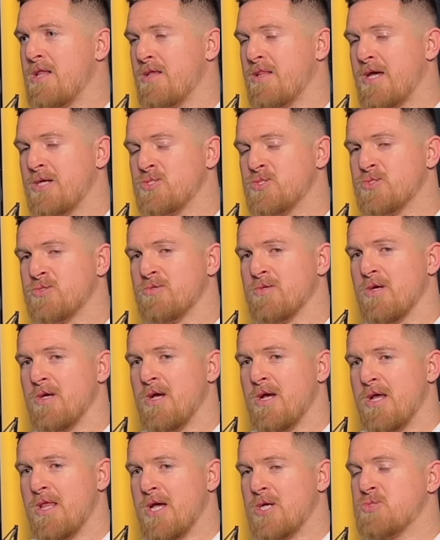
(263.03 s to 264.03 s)
And that's
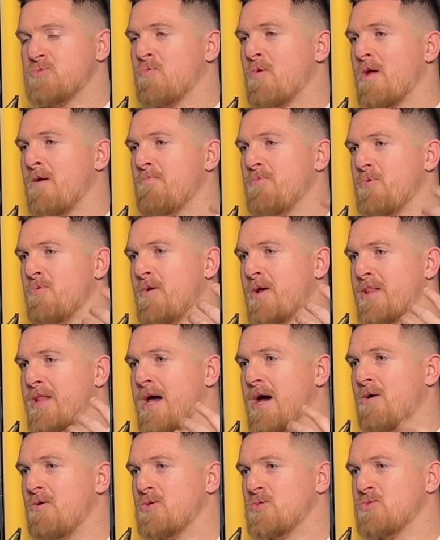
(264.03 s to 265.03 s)
what I'm doing
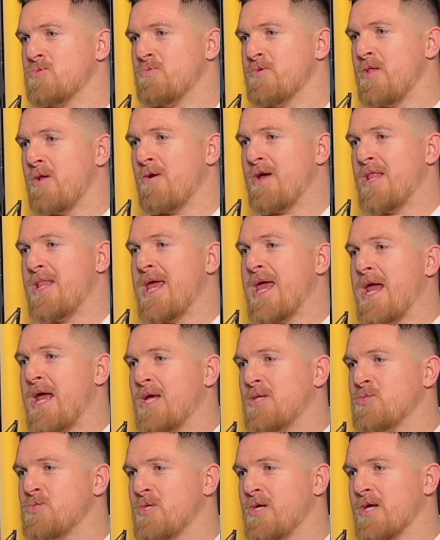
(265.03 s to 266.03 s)
now, is
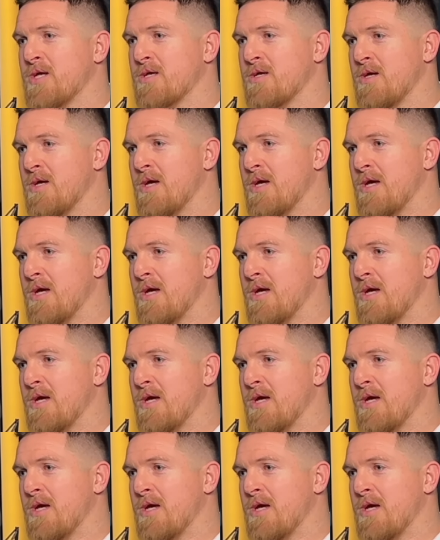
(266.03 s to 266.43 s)
enhancing